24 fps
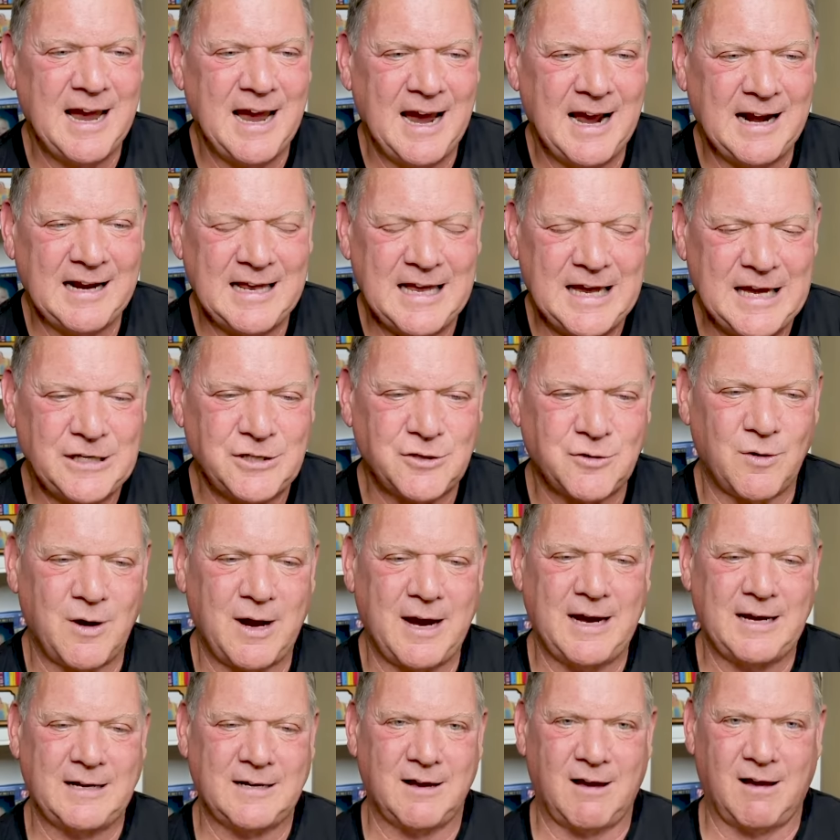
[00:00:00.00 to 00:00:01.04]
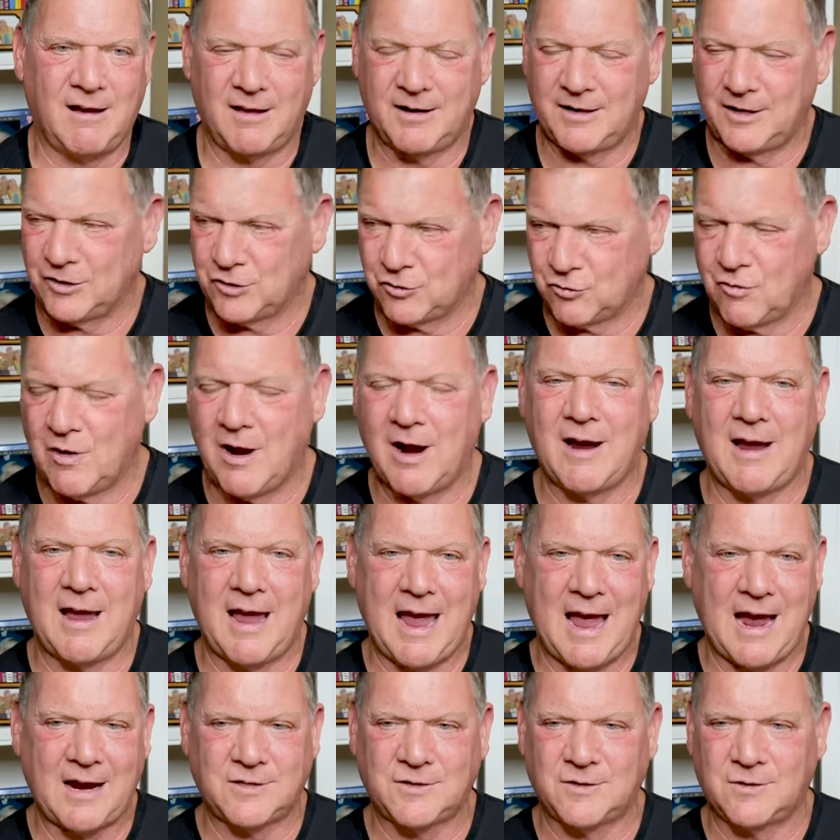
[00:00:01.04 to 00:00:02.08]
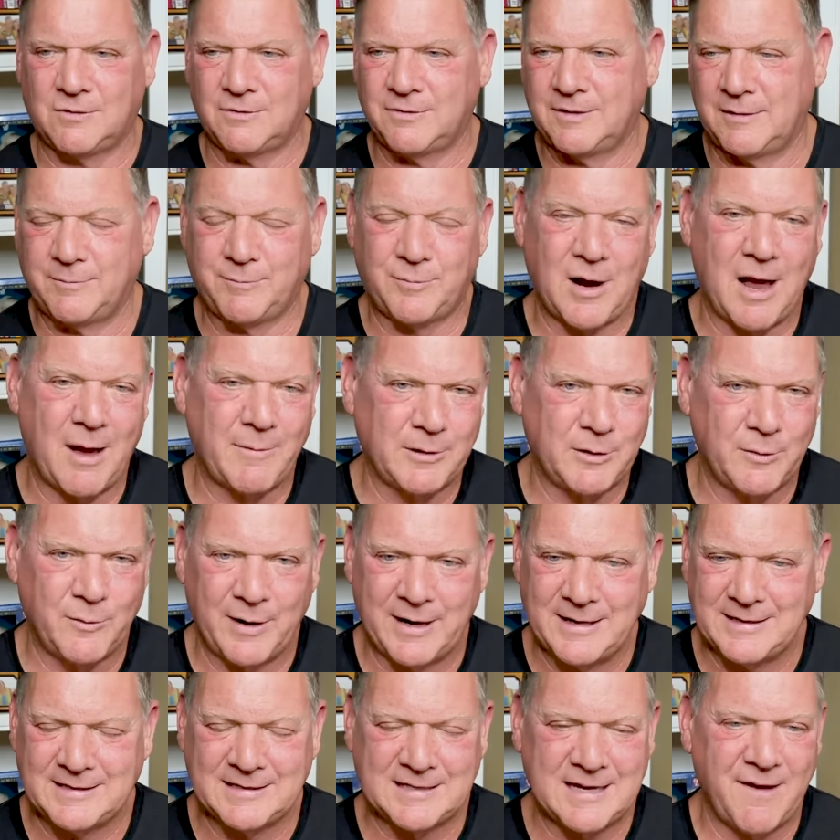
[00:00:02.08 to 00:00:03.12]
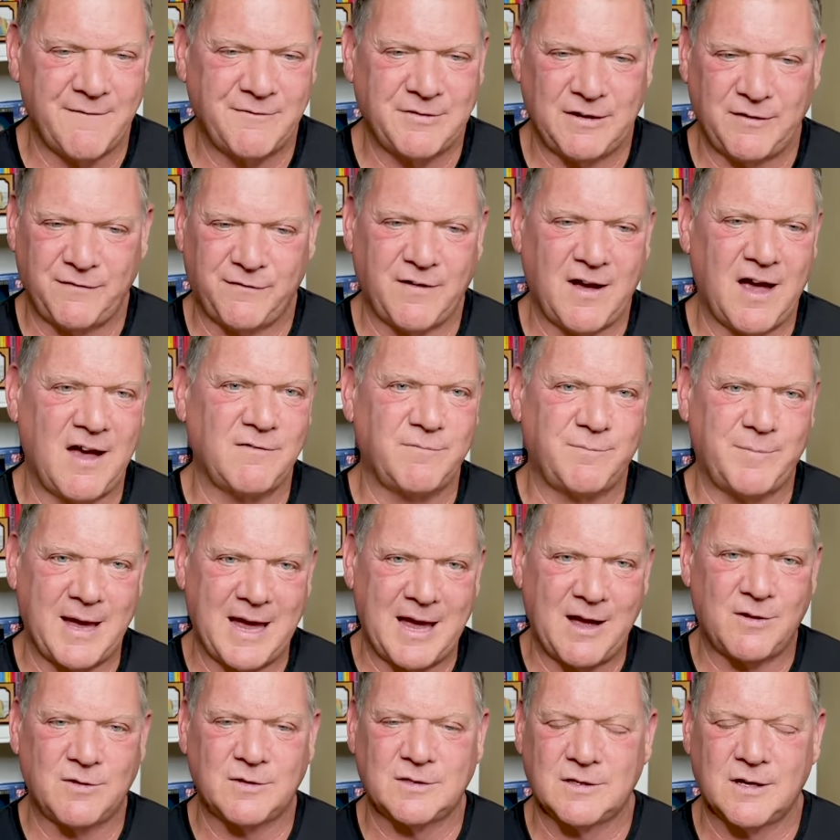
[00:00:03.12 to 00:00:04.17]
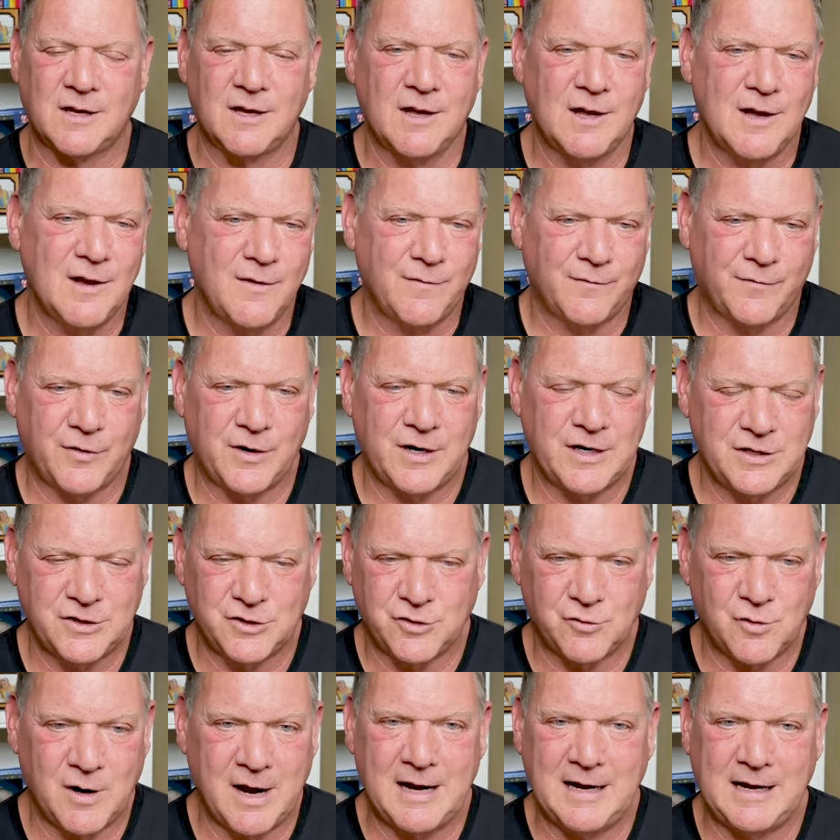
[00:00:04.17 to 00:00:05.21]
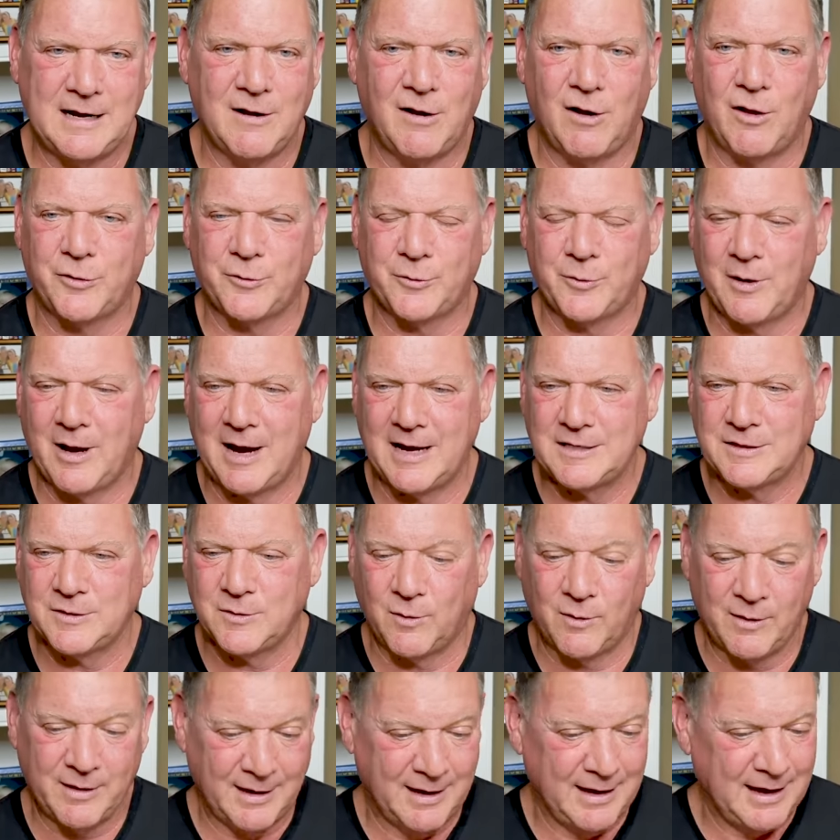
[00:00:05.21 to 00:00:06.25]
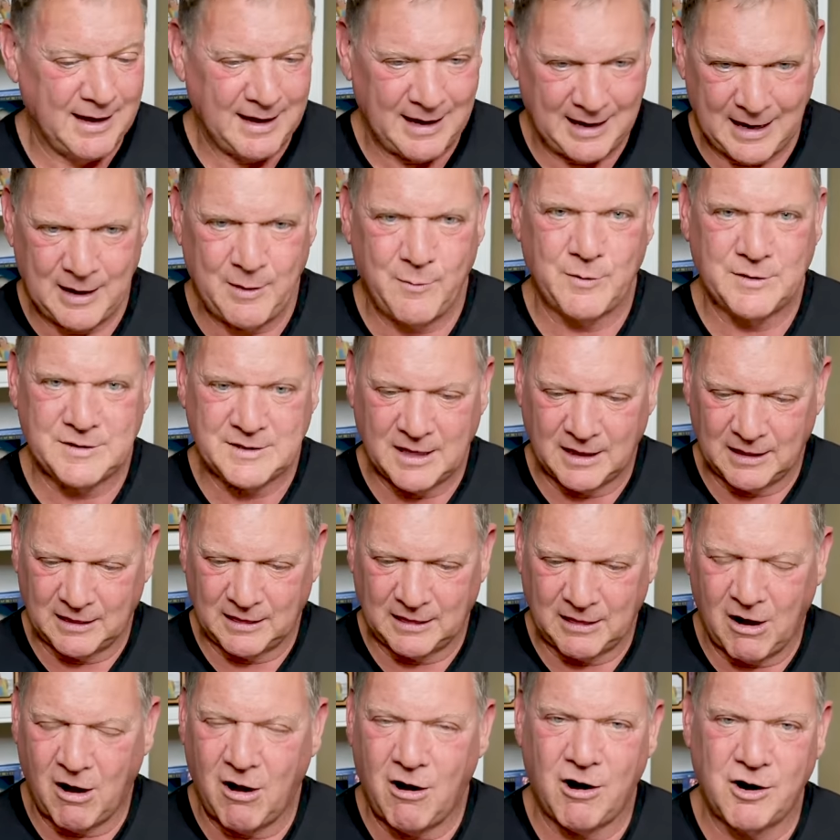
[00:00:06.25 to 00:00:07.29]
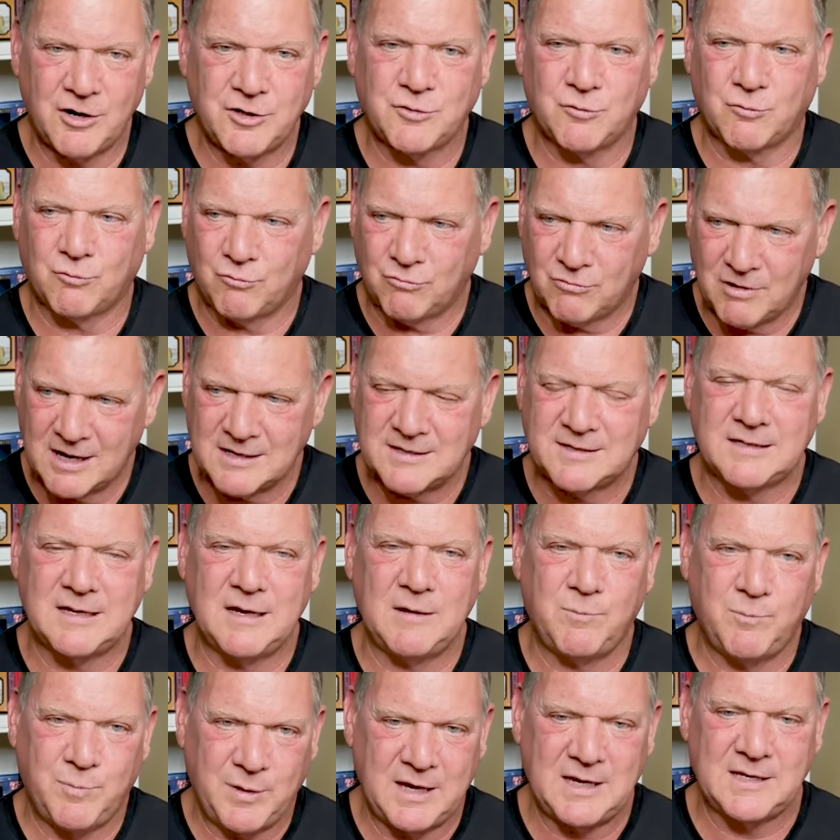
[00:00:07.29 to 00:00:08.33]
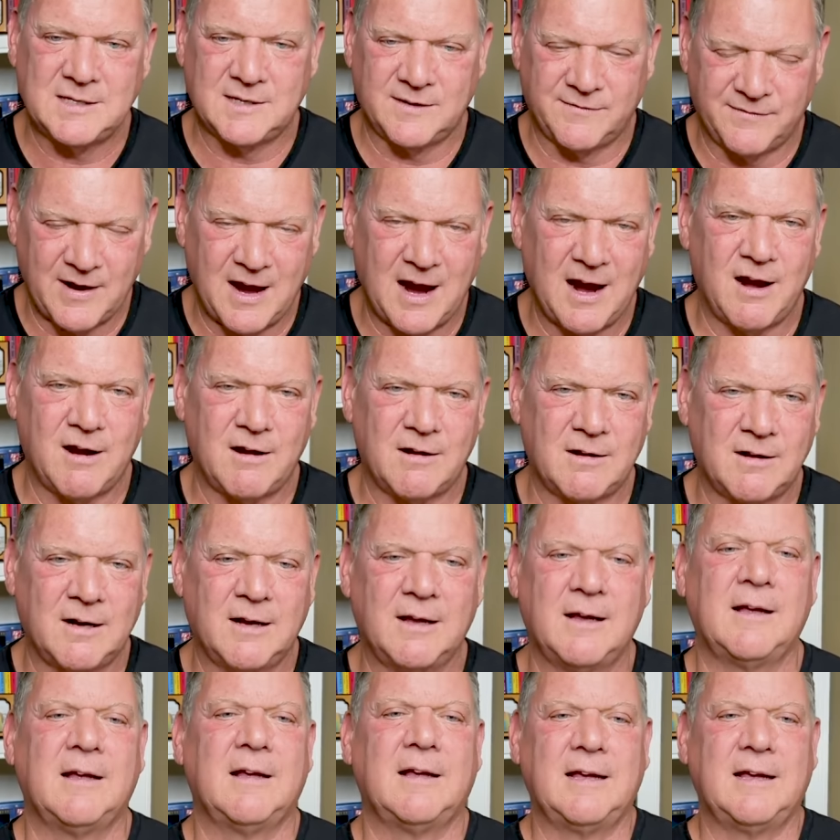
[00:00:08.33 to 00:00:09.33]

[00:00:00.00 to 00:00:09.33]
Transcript: and he trained on a truck axle that probably weighed 75 pounds for his training all through high school. It was a large, rusty piece of iron.